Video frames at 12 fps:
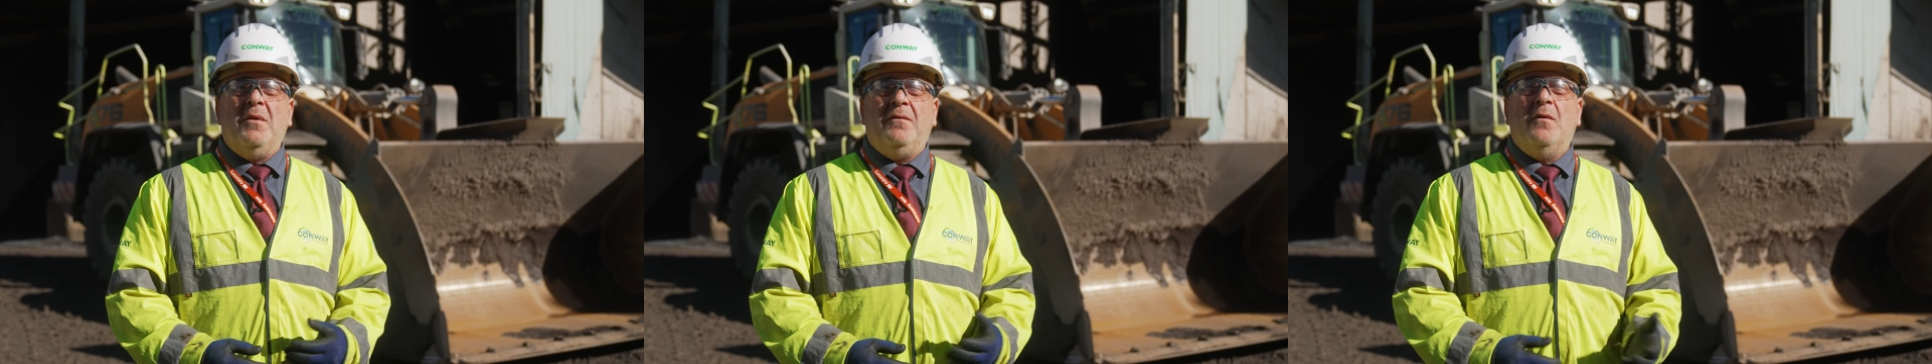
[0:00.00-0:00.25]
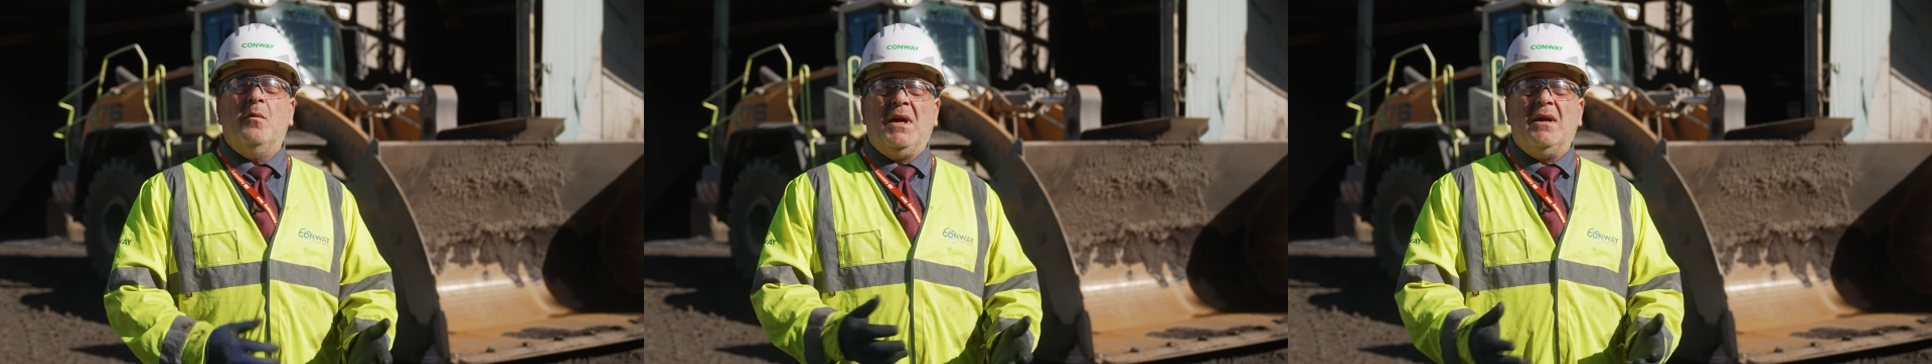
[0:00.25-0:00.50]

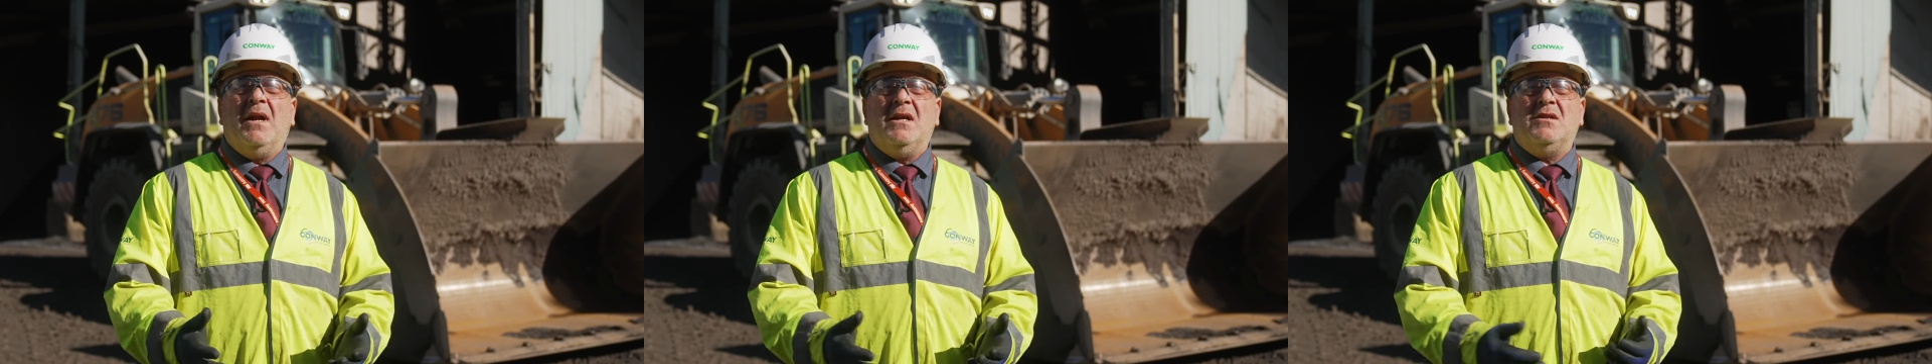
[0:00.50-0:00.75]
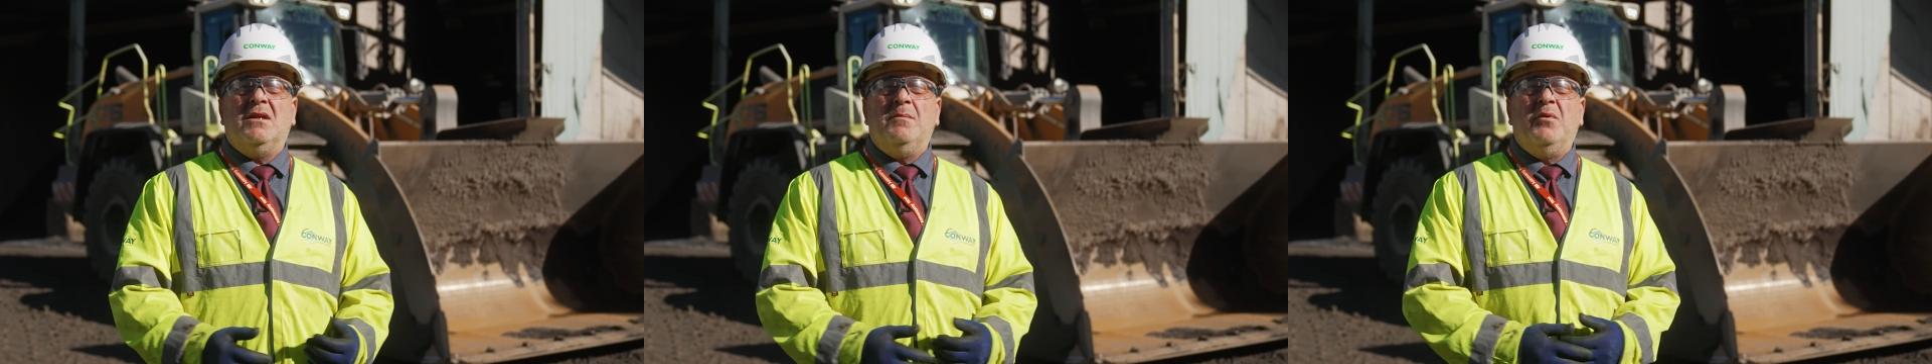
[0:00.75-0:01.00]
before we can
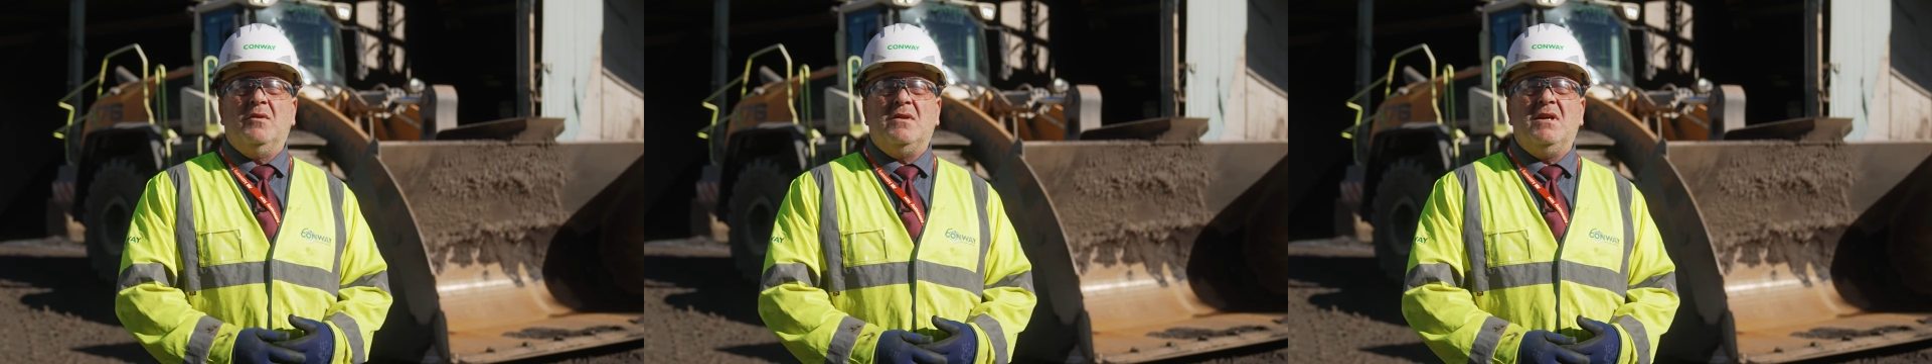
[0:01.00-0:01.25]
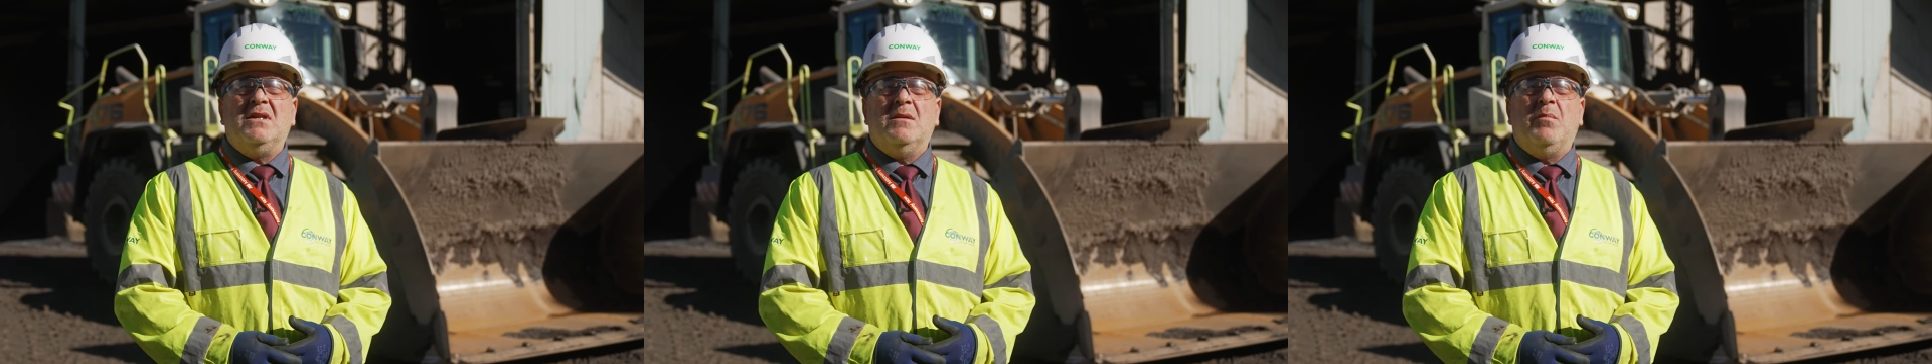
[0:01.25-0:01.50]
actually put
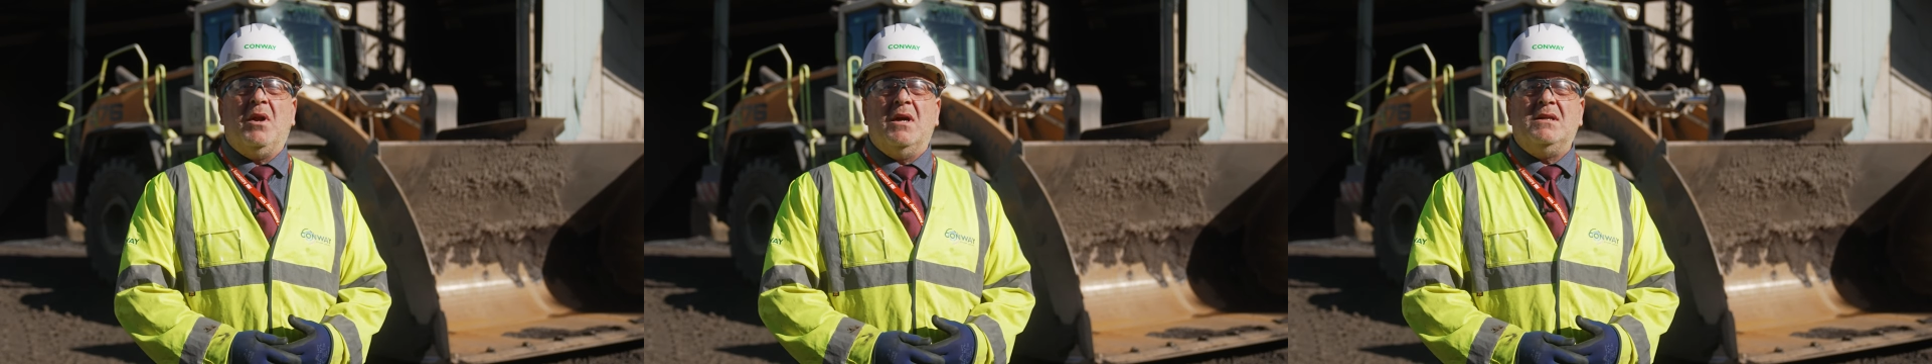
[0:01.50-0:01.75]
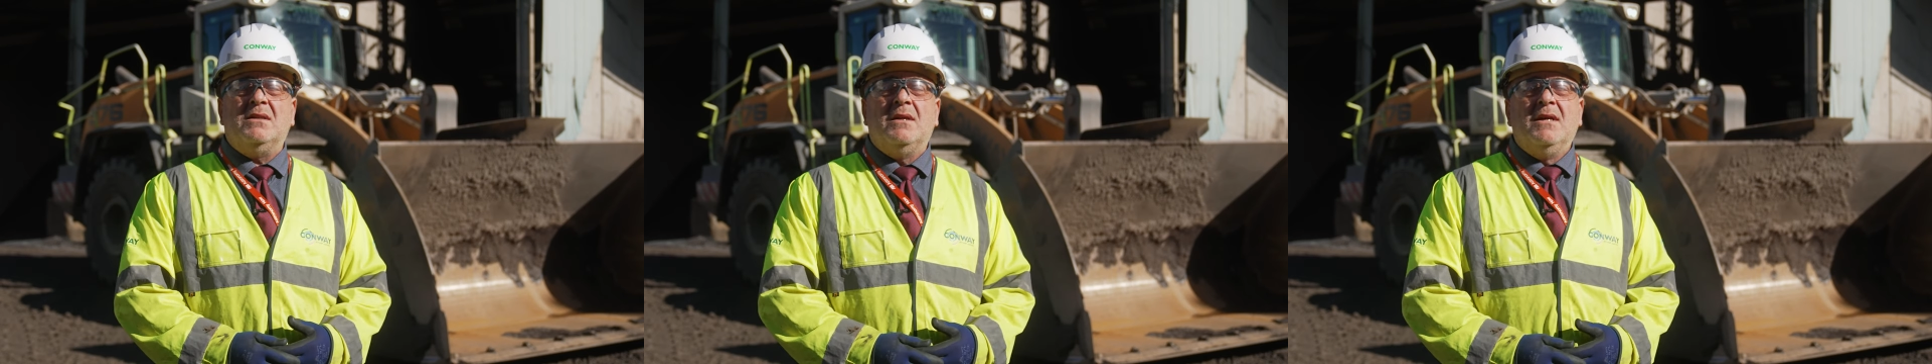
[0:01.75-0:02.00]
things in
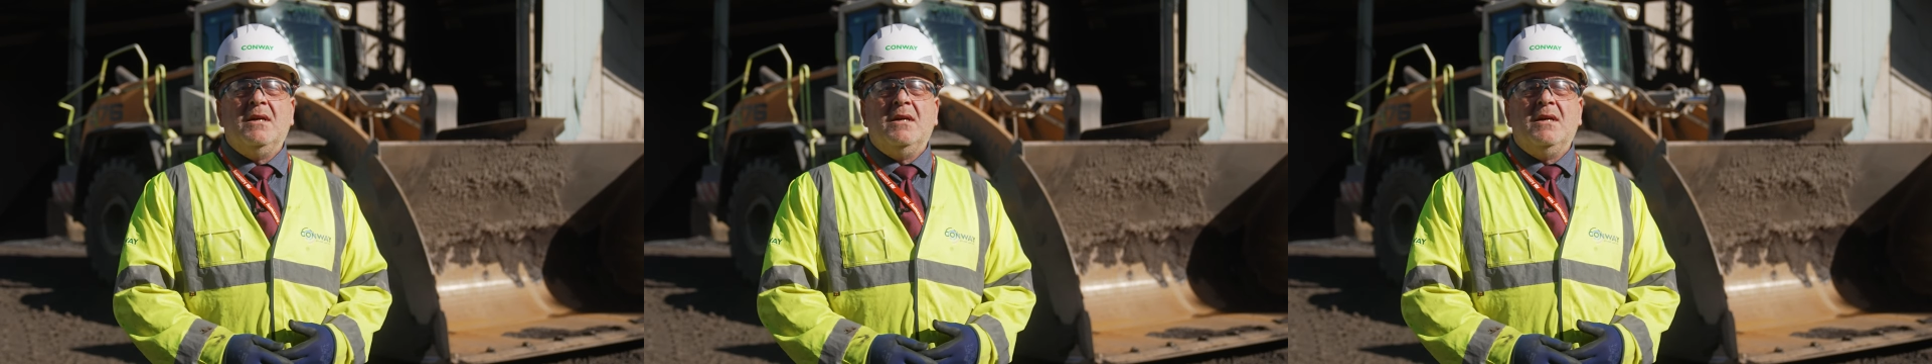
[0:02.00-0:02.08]
place.